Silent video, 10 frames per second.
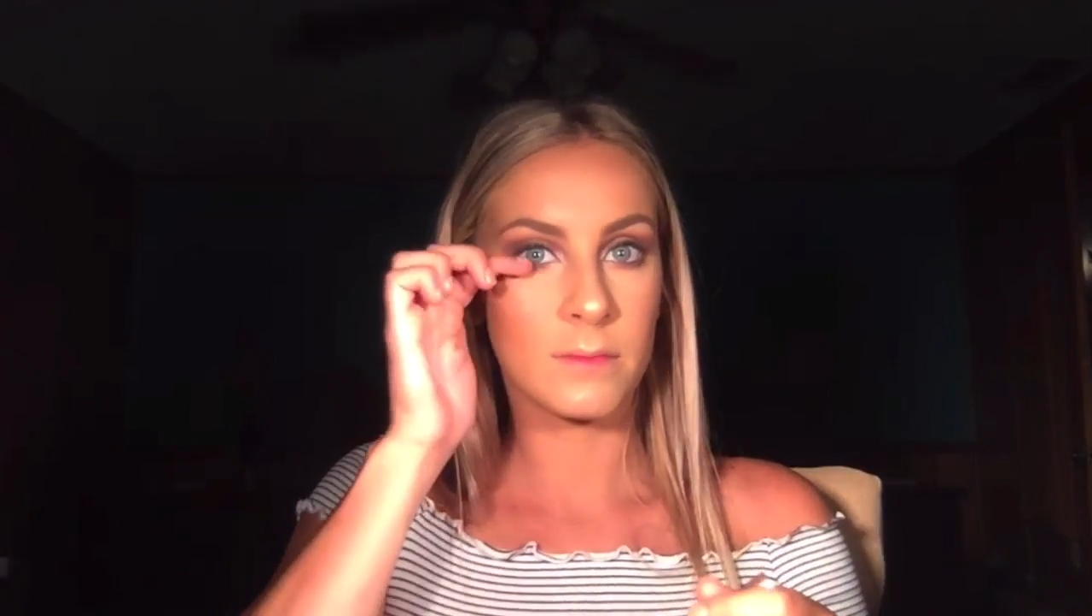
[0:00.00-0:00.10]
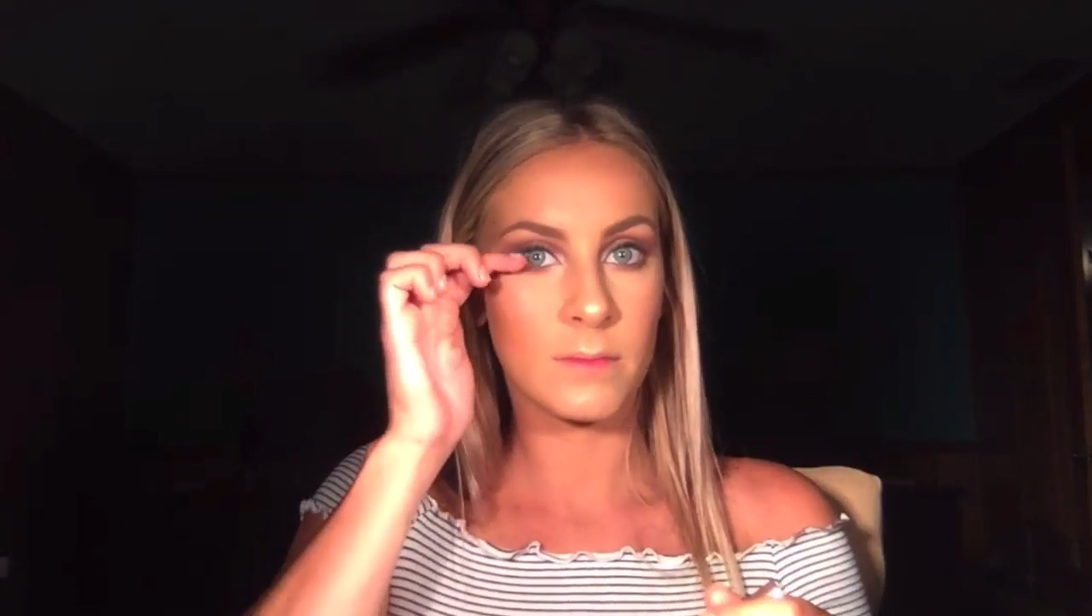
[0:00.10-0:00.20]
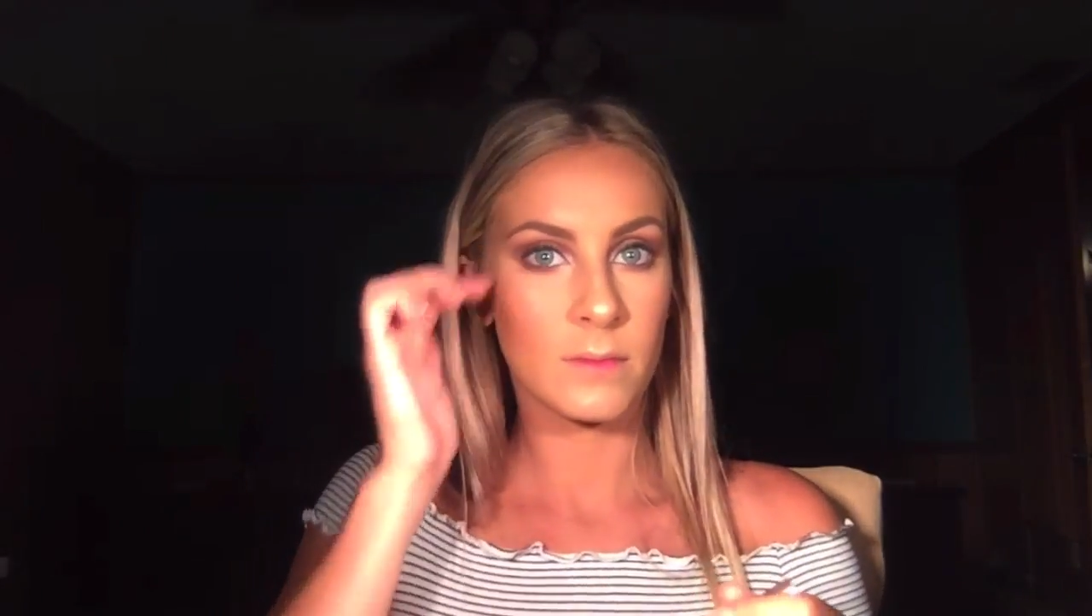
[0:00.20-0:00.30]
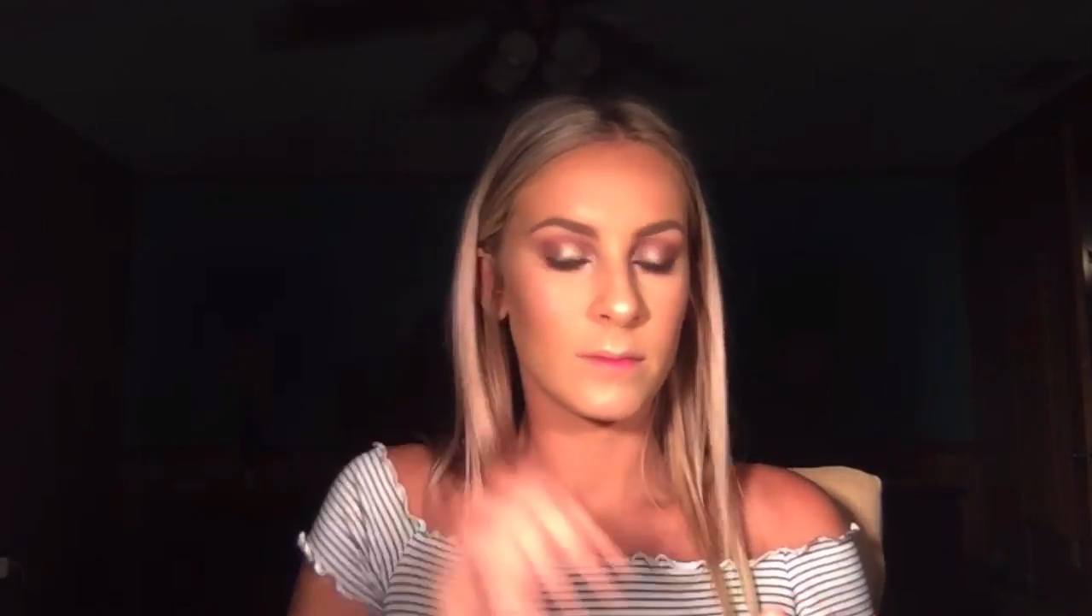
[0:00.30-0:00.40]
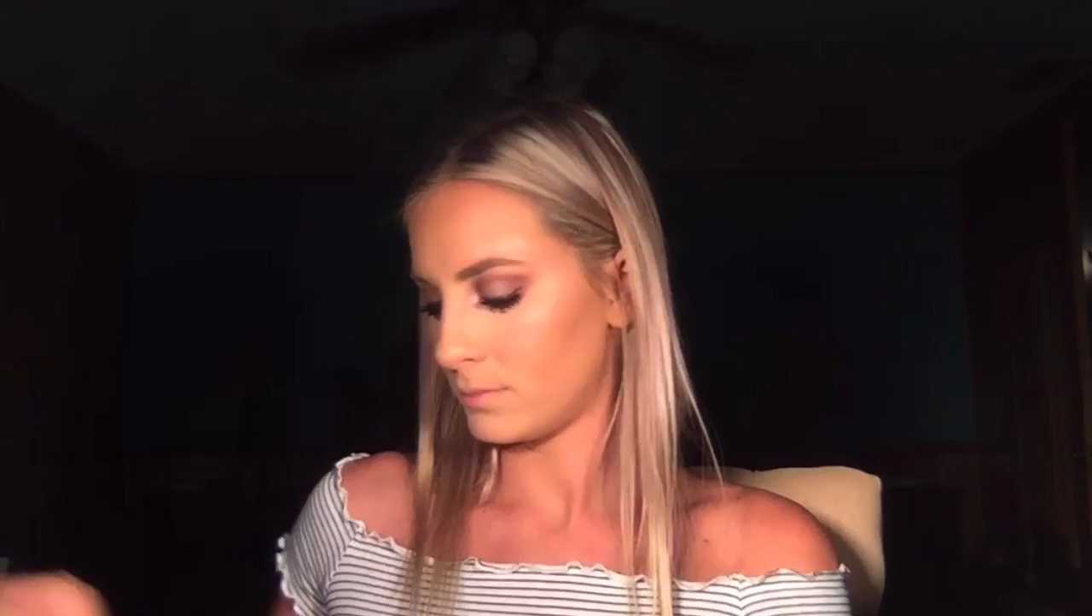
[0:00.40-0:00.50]

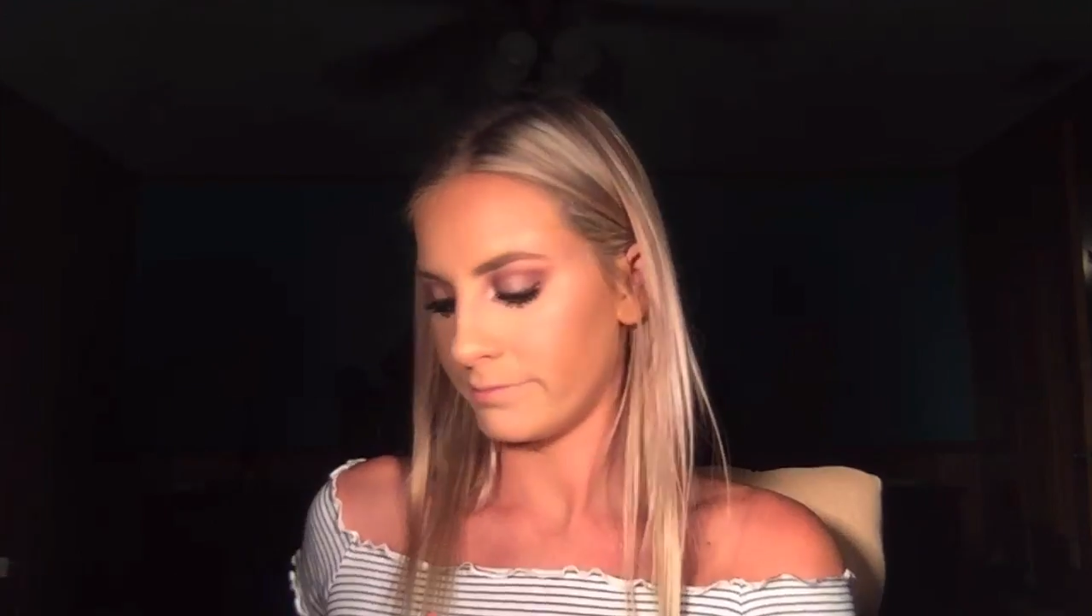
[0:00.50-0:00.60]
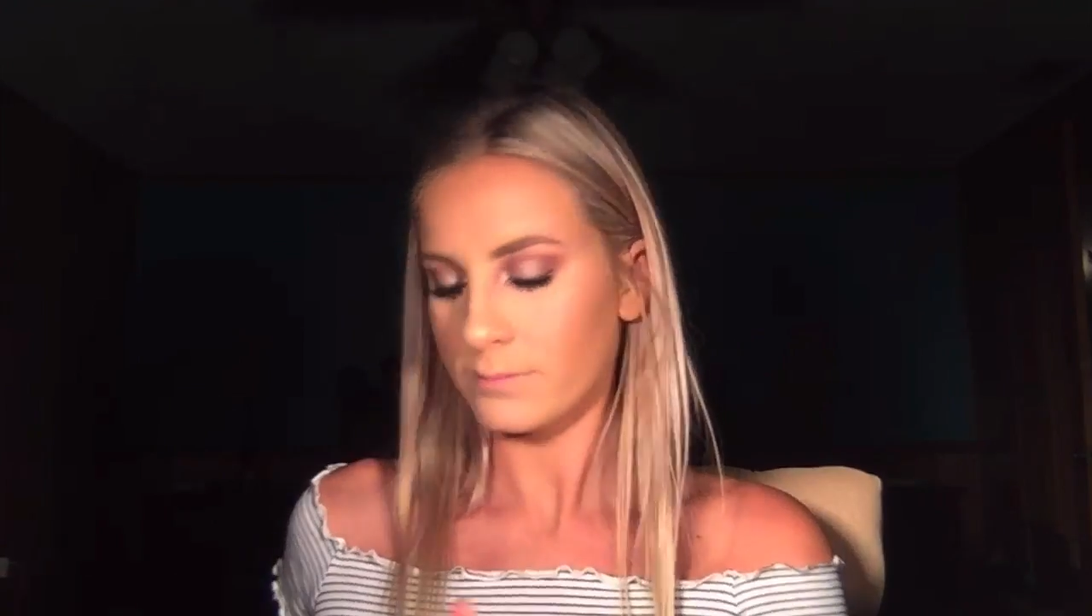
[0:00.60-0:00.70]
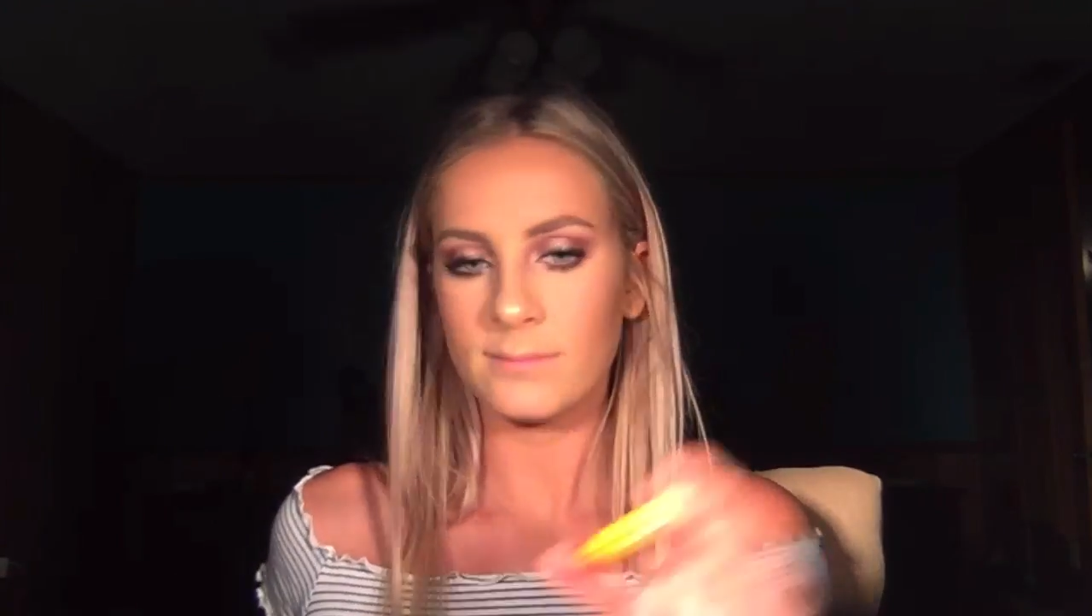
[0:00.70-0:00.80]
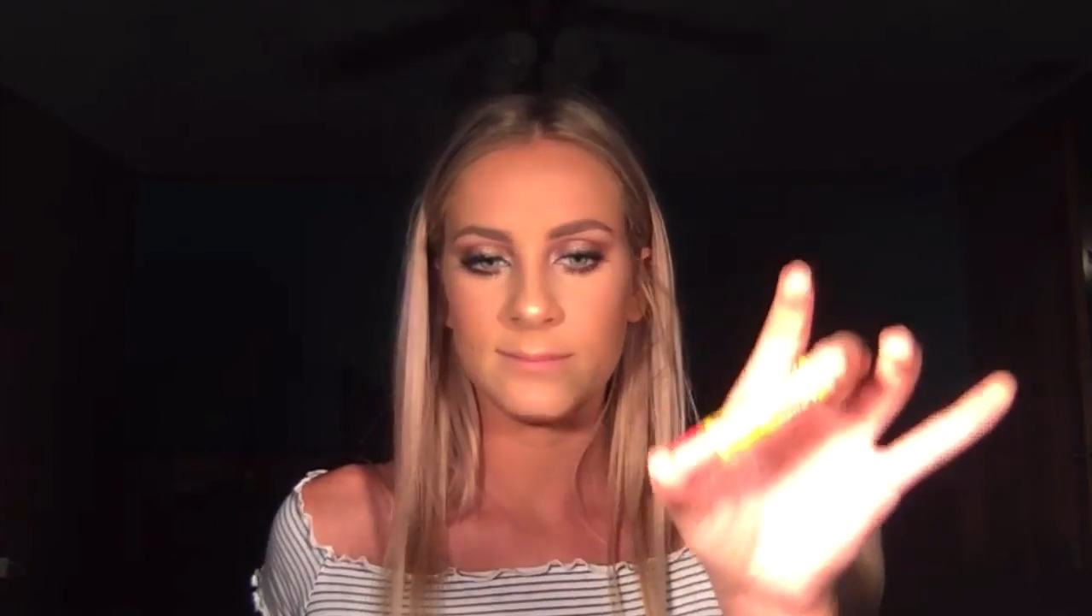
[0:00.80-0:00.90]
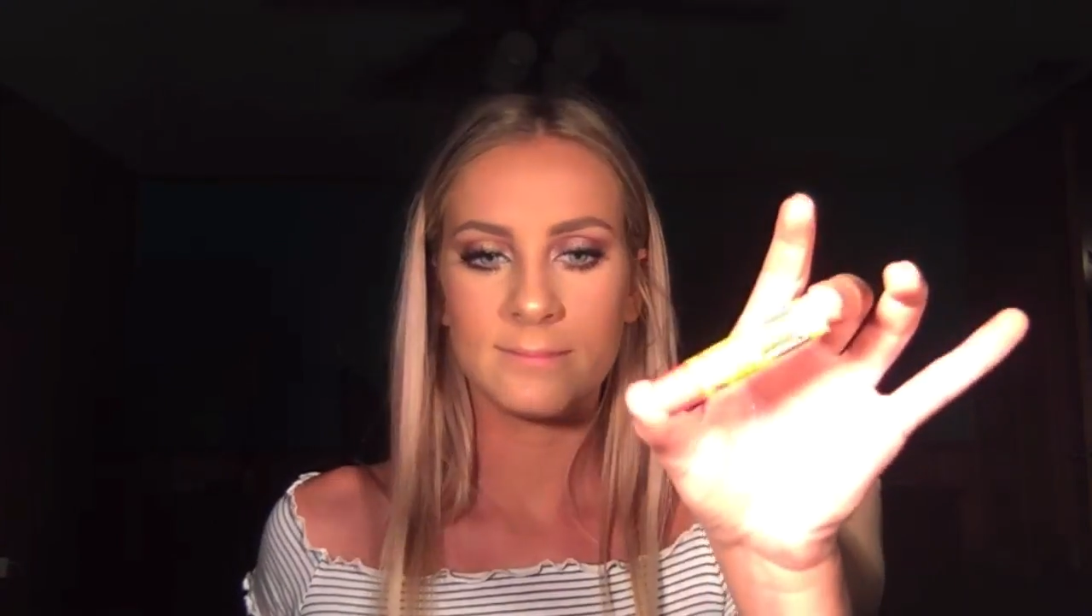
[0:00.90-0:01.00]
And I'm
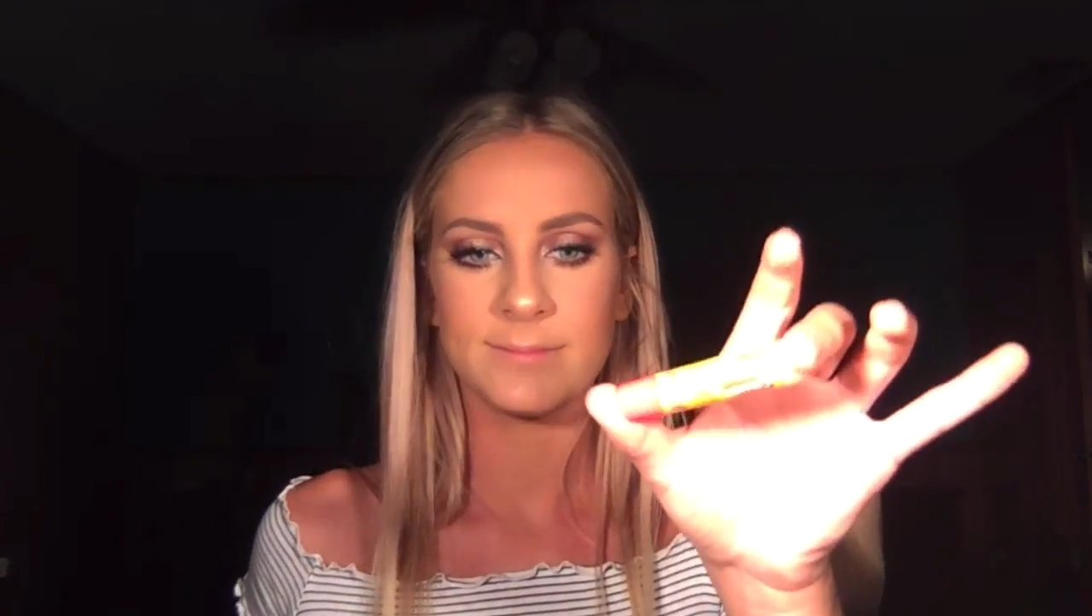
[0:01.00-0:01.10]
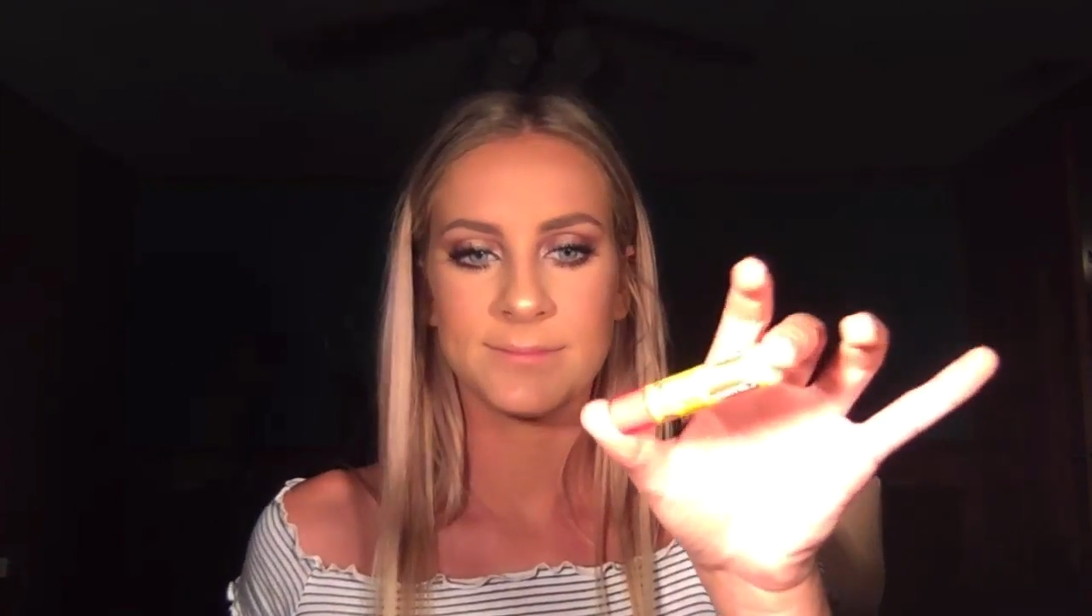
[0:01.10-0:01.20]
using the